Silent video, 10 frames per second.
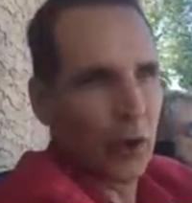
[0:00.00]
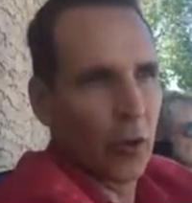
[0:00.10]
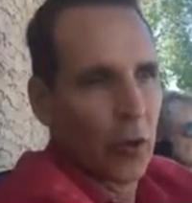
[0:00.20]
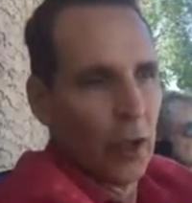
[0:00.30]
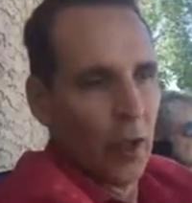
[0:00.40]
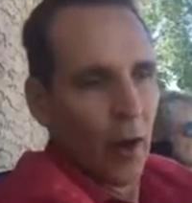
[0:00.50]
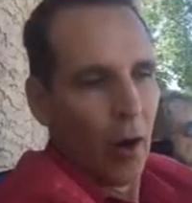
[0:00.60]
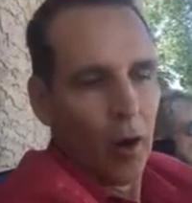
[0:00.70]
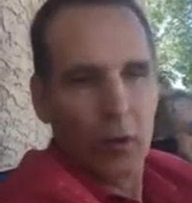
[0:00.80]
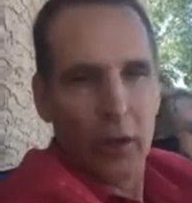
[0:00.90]
So
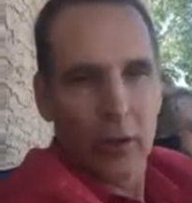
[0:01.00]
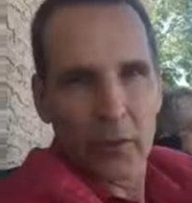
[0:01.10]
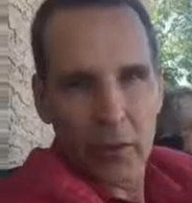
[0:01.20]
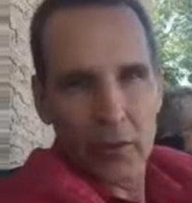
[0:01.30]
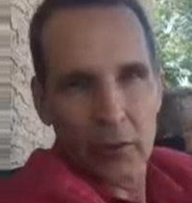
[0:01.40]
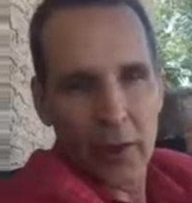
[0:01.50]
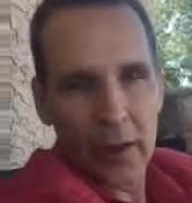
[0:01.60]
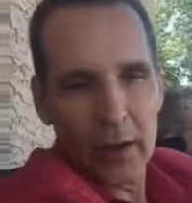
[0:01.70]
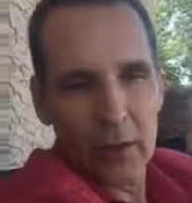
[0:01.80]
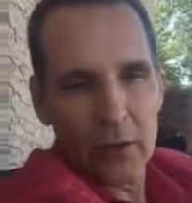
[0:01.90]
all the good things you've
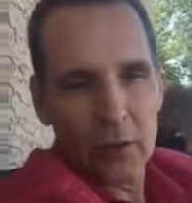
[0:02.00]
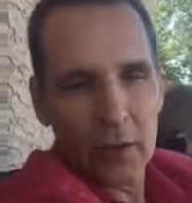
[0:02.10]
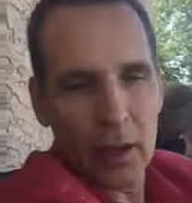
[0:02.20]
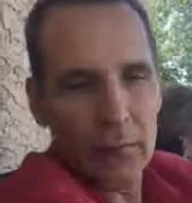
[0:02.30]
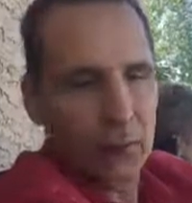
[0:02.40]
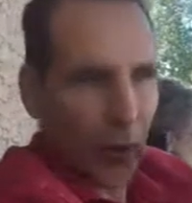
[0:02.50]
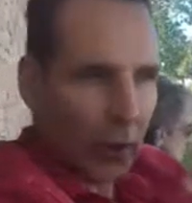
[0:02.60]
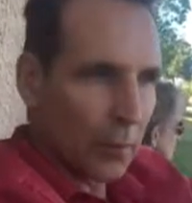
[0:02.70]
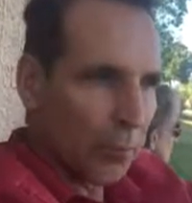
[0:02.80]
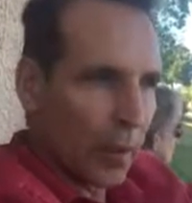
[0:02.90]
had in your life,
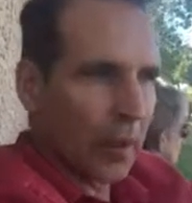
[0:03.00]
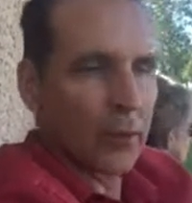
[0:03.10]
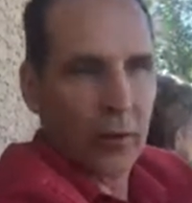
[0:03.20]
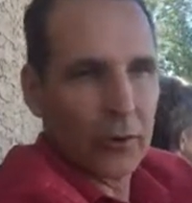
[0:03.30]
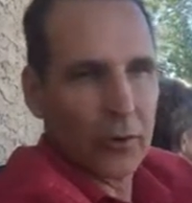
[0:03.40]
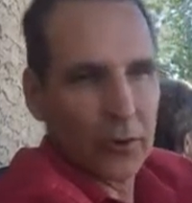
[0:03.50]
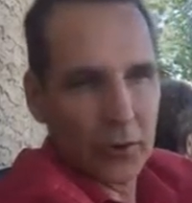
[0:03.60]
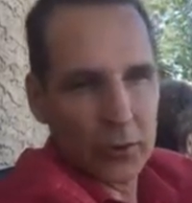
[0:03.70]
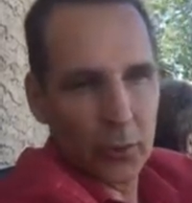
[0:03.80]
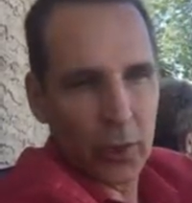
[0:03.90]
trying to apply those to
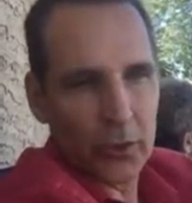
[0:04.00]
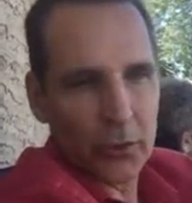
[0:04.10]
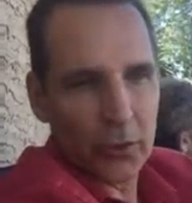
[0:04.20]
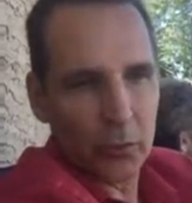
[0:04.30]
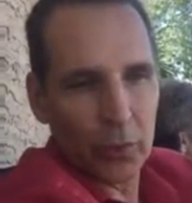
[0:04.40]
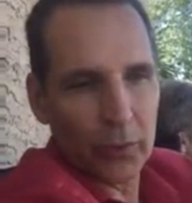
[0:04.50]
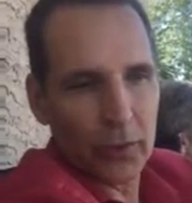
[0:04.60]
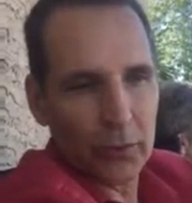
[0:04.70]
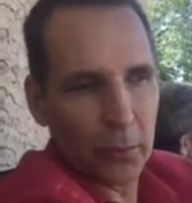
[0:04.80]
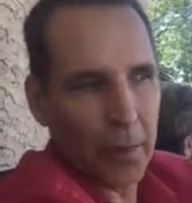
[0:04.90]
situations when
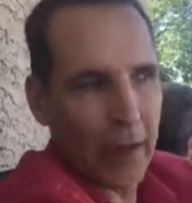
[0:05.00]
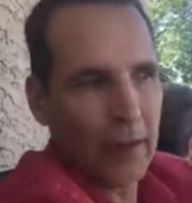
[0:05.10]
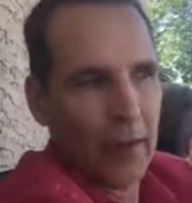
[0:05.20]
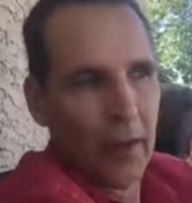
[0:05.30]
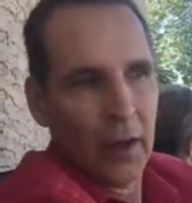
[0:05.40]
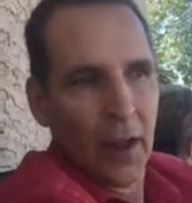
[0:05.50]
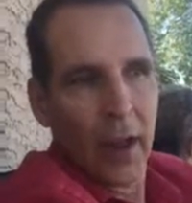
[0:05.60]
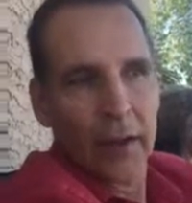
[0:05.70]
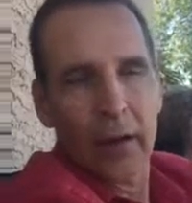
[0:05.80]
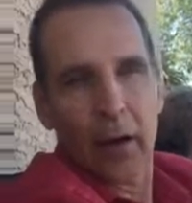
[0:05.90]
things are bad,
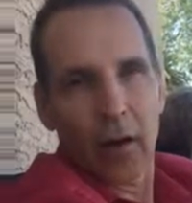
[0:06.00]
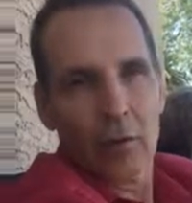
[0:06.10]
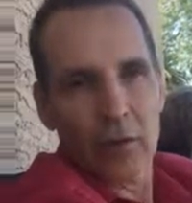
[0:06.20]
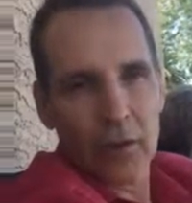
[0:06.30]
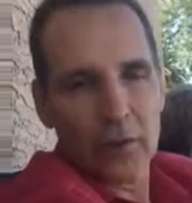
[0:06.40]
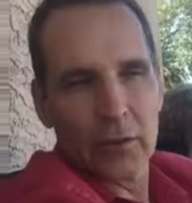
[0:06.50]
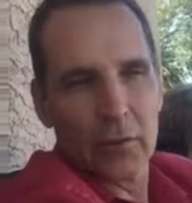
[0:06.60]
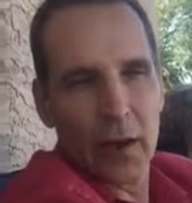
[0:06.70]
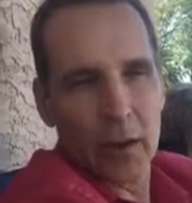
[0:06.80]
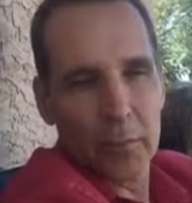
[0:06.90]
and all the things that
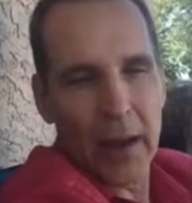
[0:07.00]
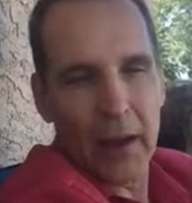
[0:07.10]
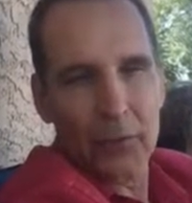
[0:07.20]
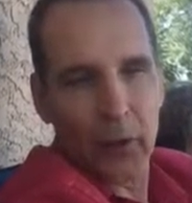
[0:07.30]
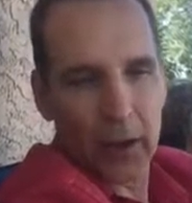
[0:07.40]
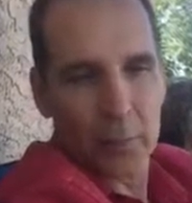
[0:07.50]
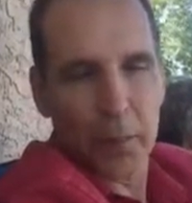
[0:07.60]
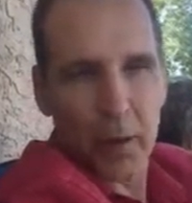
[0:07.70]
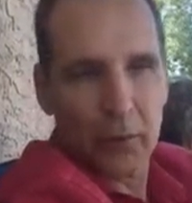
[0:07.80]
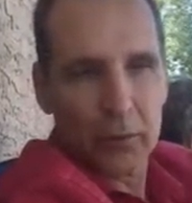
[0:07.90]
have gone bad, try to
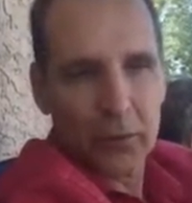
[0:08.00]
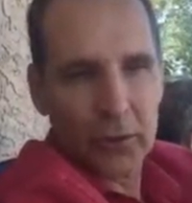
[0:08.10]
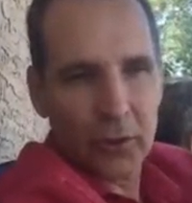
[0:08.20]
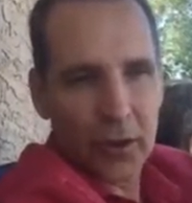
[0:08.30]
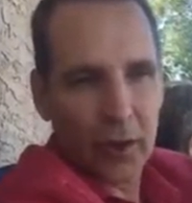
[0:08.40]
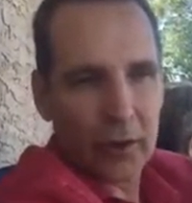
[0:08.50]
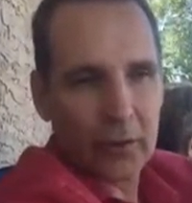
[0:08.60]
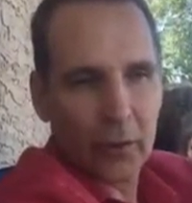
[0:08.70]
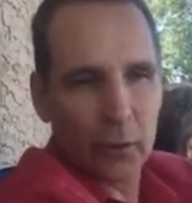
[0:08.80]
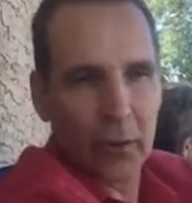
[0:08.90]
apply those to your
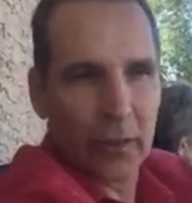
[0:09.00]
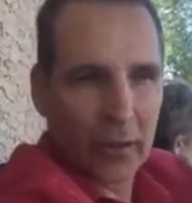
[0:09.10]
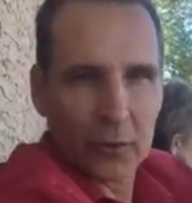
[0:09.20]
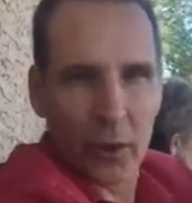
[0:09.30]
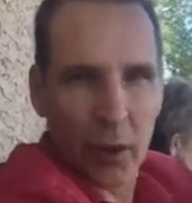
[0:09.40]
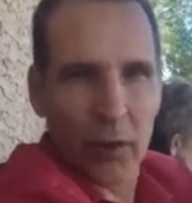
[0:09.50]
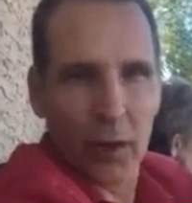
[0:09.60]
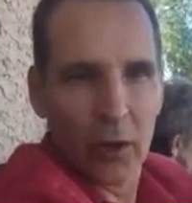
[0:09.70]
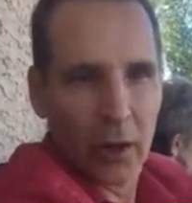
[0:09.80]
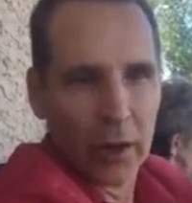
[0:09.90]
character when things are
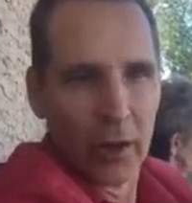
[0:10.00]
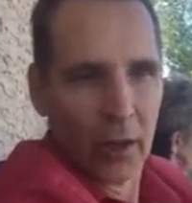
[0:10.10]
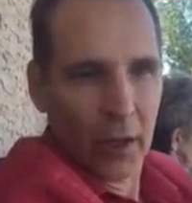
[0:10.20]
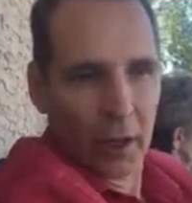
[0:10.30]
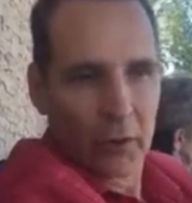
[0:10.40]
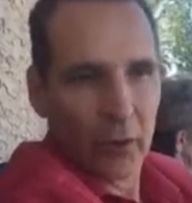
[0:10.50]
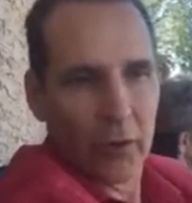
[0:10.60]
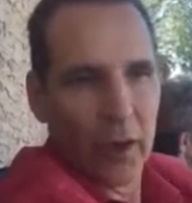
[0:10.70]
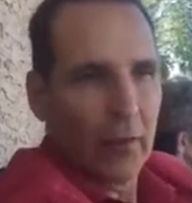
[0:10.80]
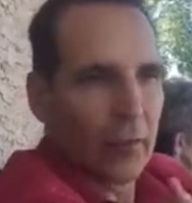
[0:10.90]
going good, so
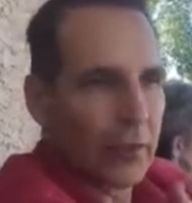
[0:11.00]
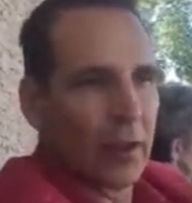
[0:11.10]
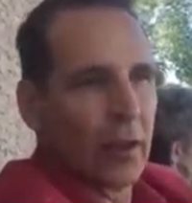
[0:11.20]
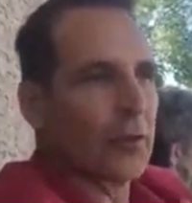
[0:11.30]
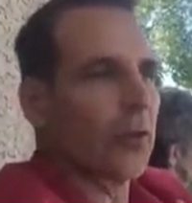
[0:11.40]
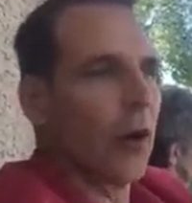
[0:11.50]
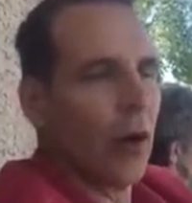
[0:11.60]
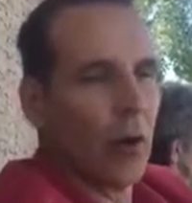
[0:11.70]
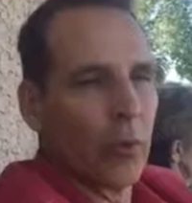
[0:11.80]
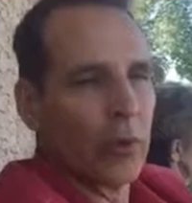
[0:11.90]
that everything isn't
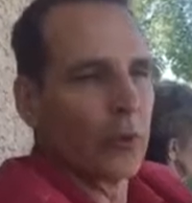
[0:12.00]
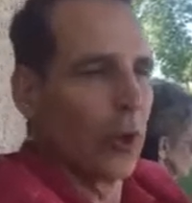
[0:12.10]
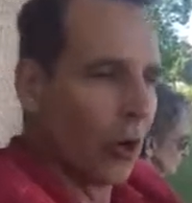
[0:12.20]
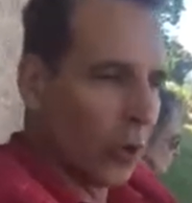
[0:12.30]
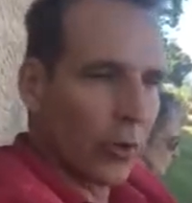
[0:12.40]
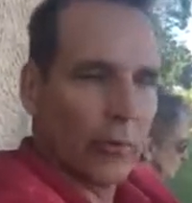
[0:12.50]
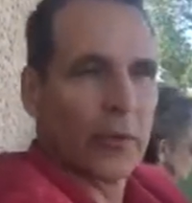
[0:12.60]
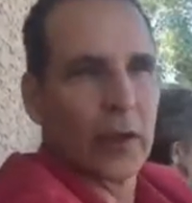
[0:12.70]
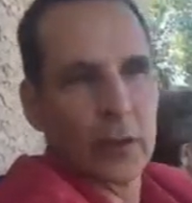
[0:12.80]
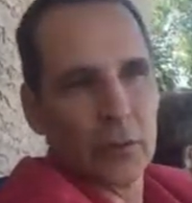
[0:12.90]
always good or
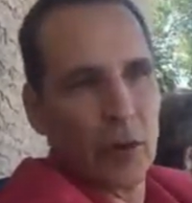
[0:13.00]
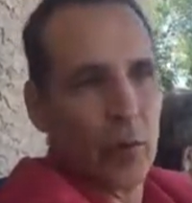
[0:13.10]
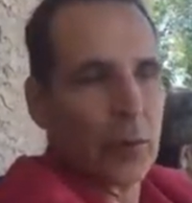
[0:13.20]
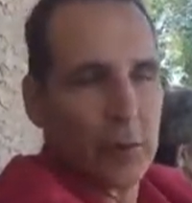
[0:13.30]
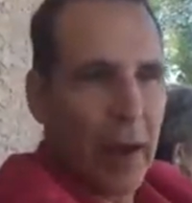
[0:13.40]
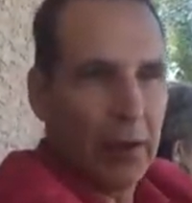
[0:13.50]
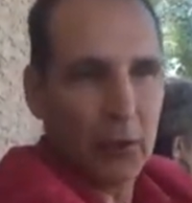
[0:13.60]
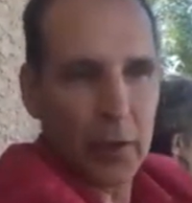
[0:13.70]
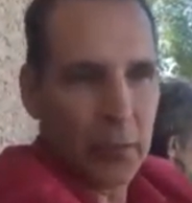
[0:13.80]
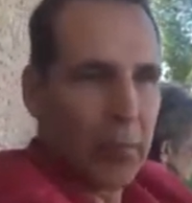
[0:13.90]
everything isn't always
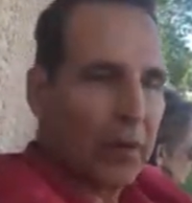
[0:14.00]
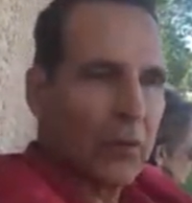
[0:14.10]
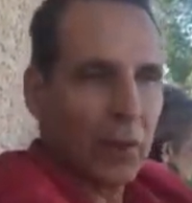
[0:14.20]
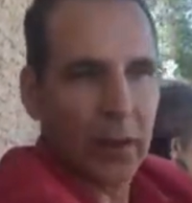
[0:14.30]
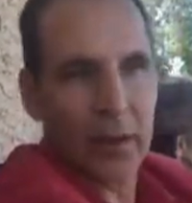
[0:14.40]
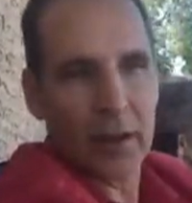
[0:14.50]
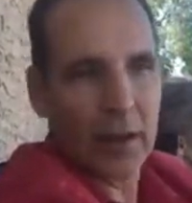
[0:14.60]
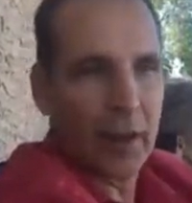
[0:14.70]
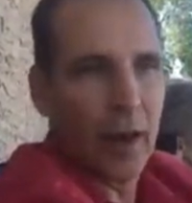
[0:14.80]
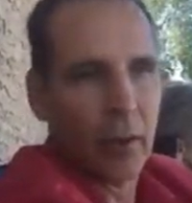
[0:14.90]
bad. You keep mixing it
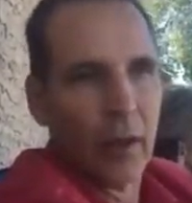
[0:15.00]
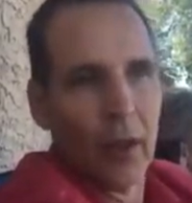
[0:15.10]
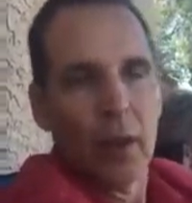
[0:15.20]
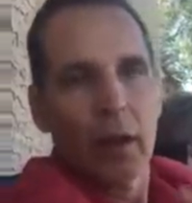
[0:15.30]
in and out.